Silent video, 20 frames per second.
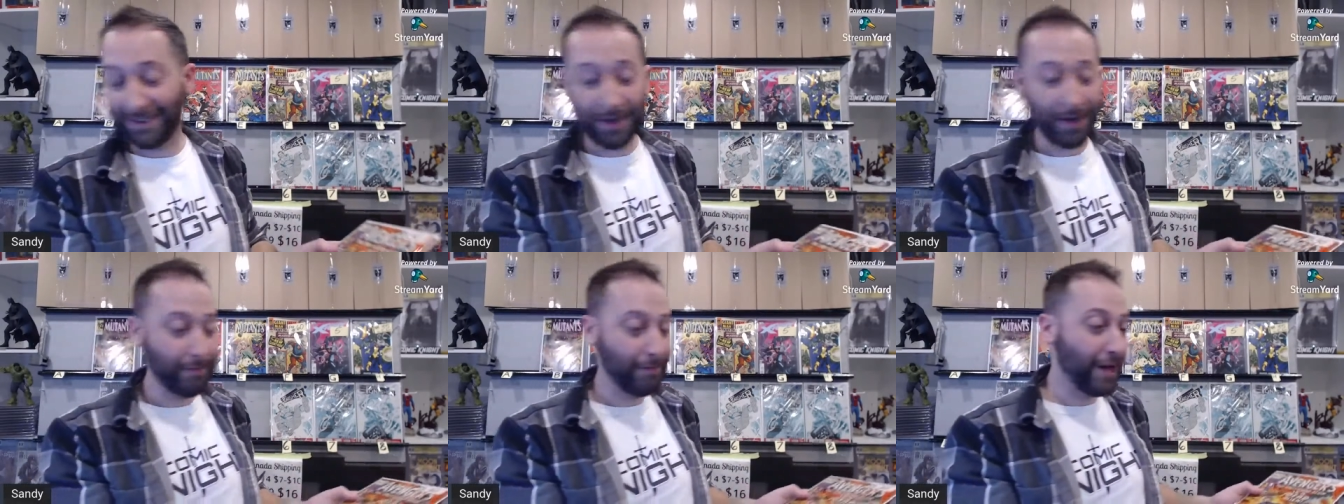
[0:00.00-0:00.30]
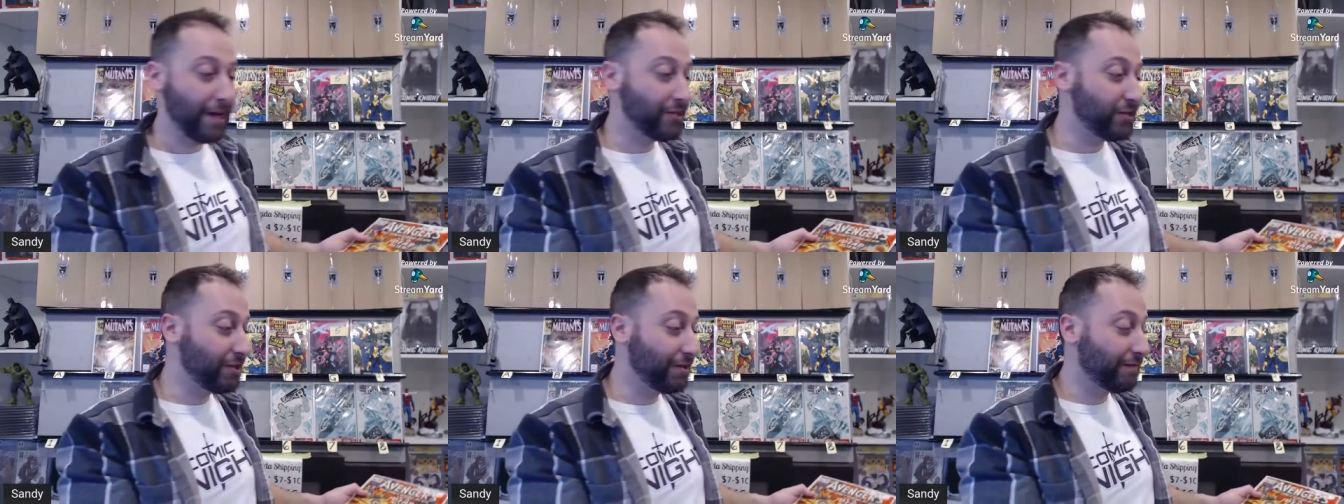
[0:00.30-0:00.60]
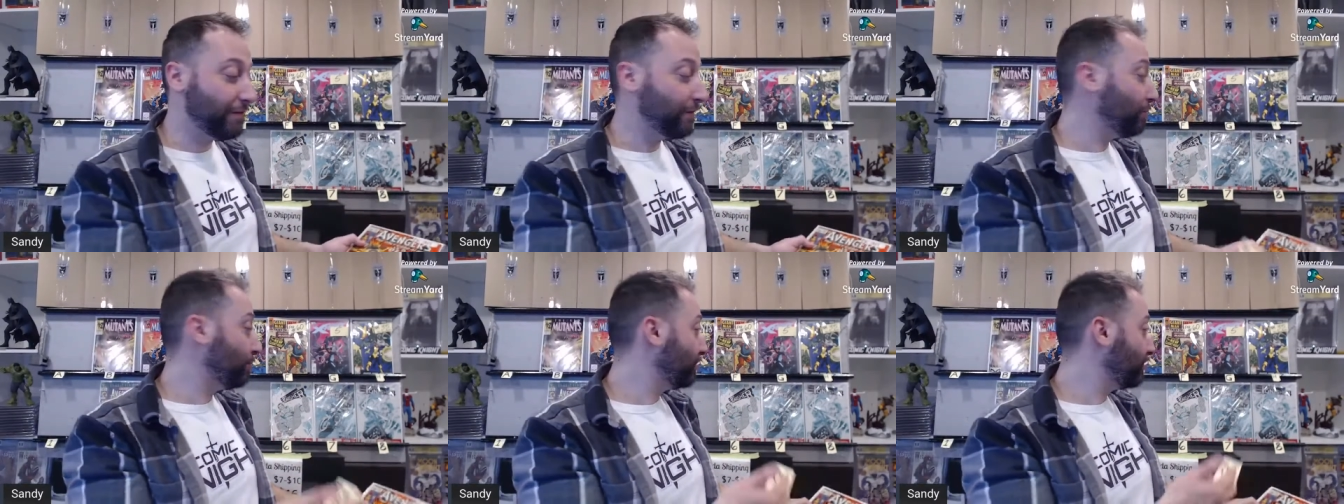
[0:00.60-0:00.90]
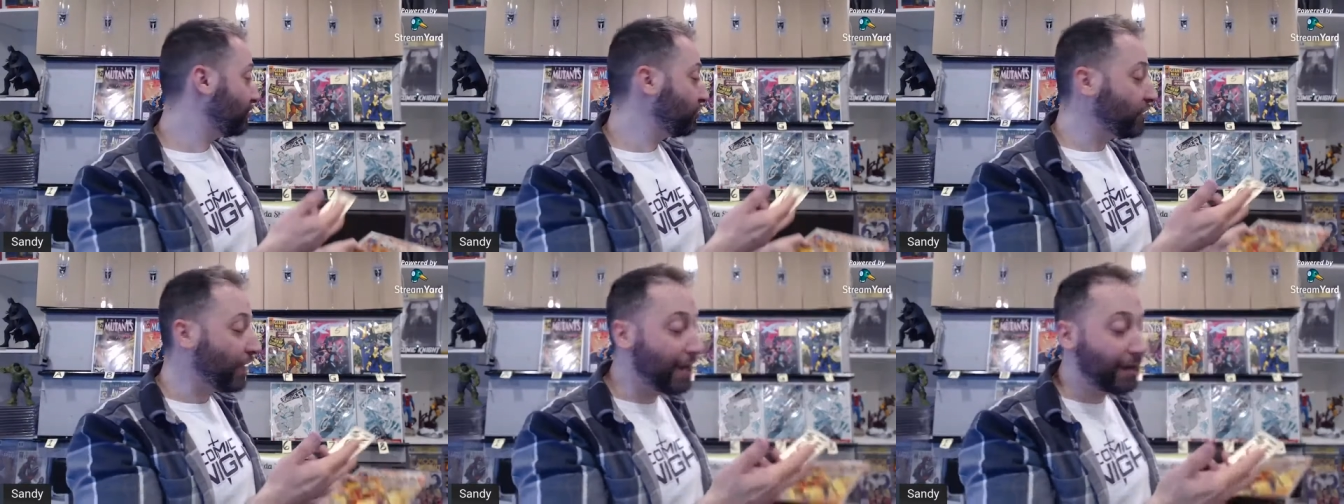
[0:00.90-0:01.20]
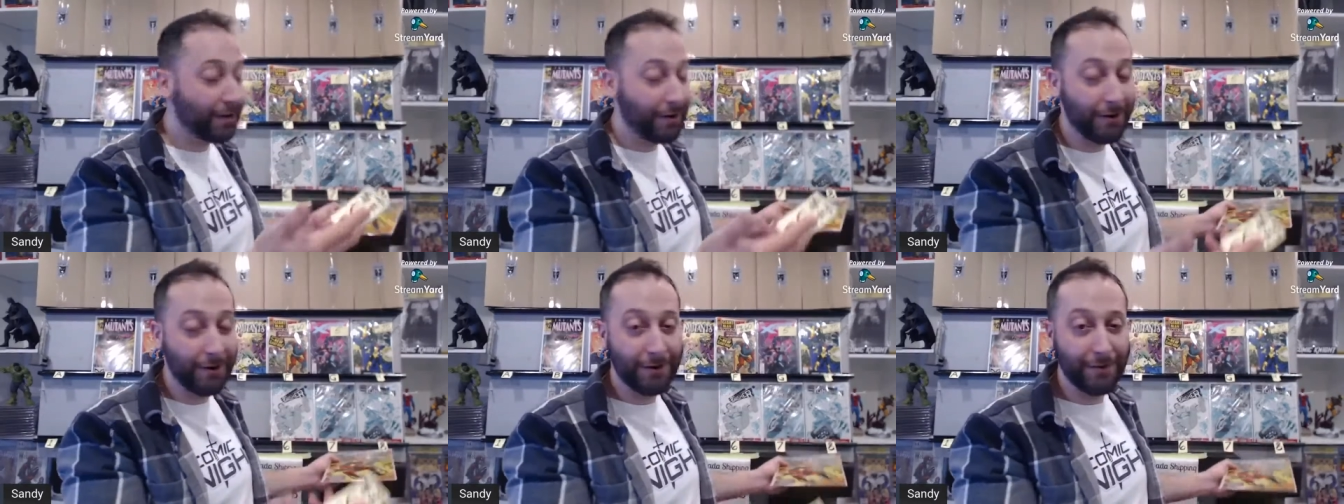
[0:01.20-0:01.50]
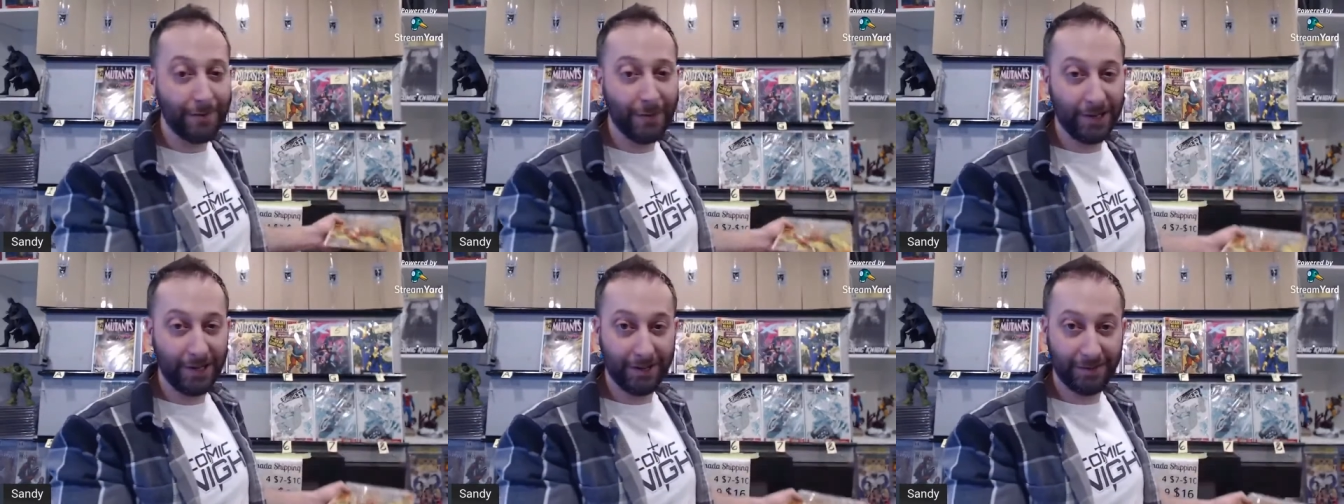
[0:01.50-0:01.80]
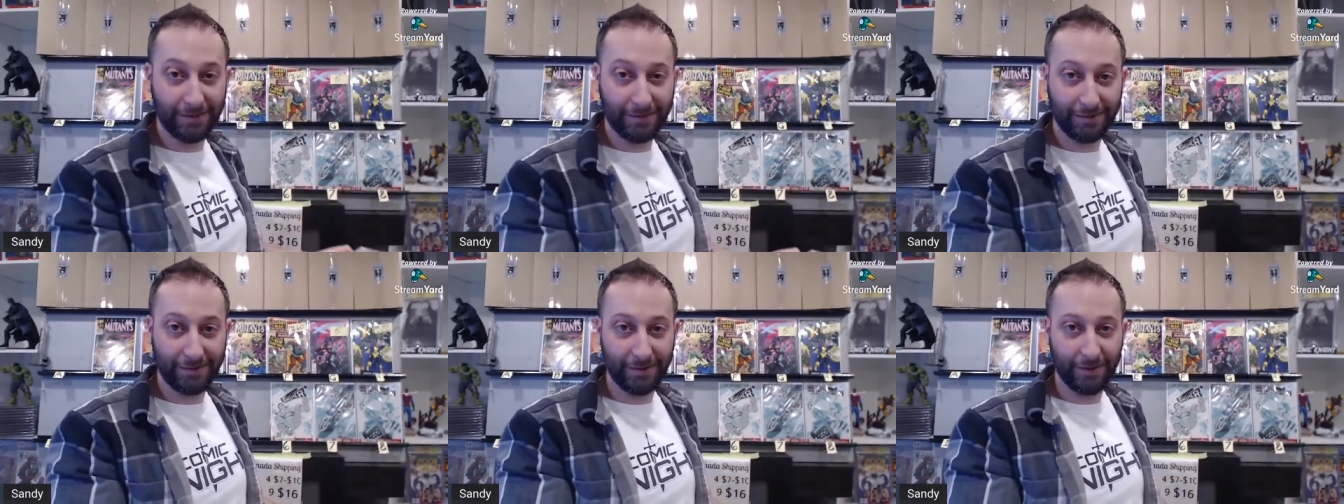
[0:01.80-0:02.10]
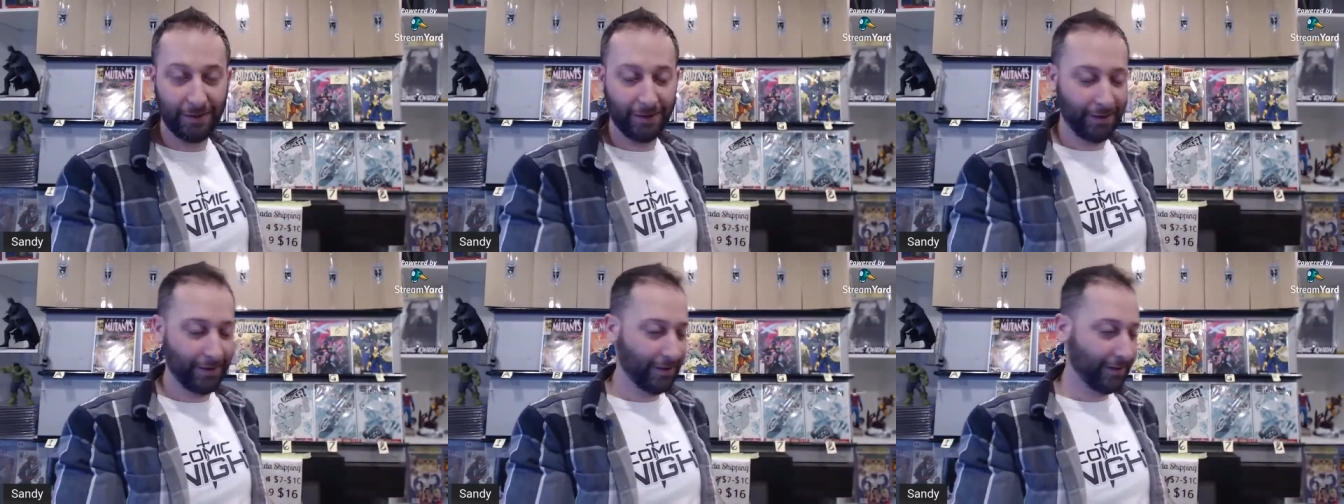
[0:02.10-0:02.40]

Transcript: Imagine if it was Jack Kirby Yeah.